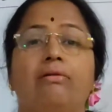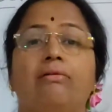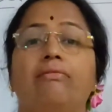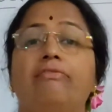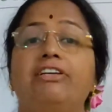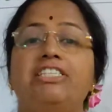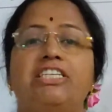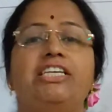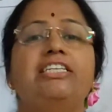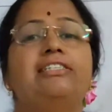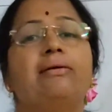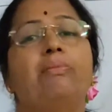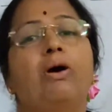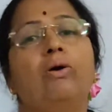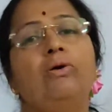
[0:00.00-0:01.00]
which is
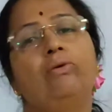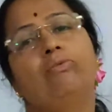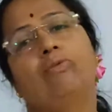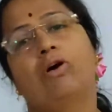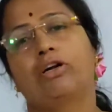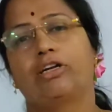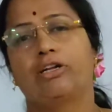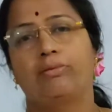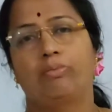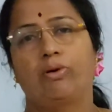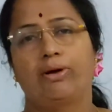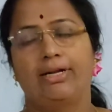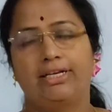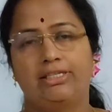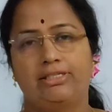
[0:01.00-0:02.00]
about water
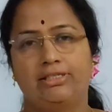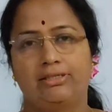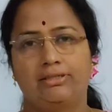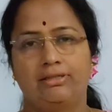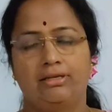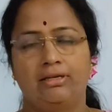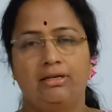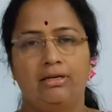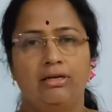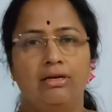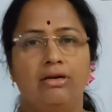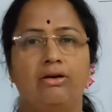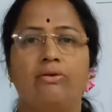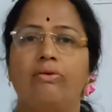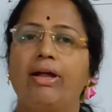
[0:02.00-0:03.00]
bodies.
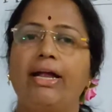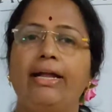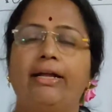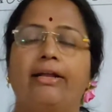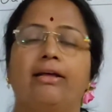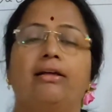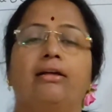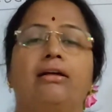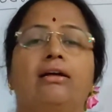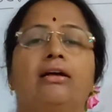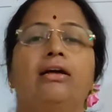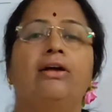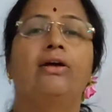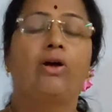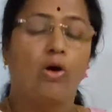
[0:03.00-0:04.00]
Right?
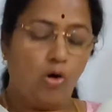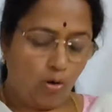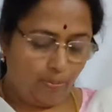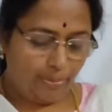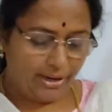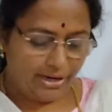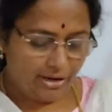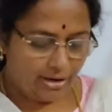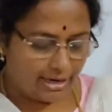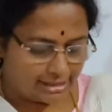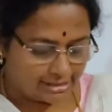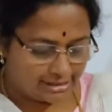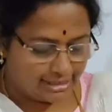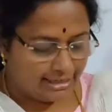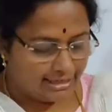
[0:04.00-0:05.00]
Open your
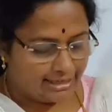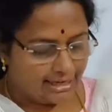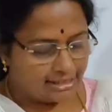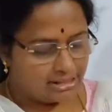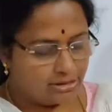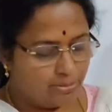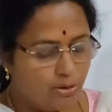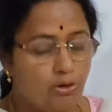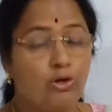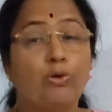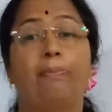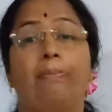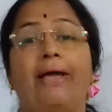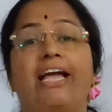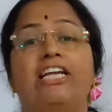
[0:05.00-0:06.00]
worksheet textbook to
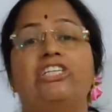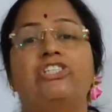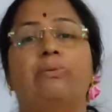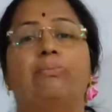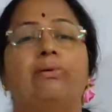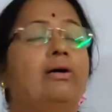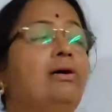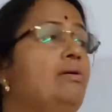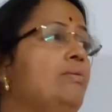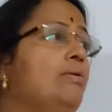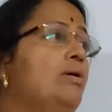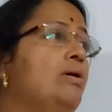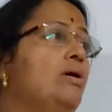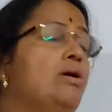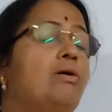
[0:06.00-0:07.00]
page number
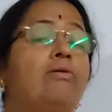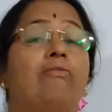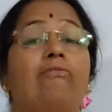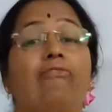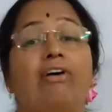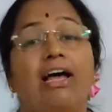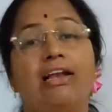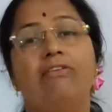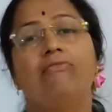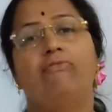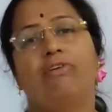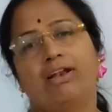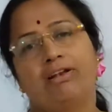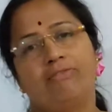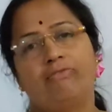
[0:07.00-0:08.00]

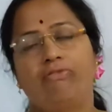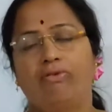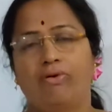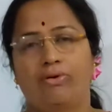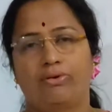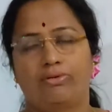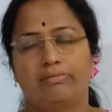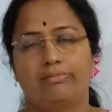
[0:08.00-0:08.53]
114.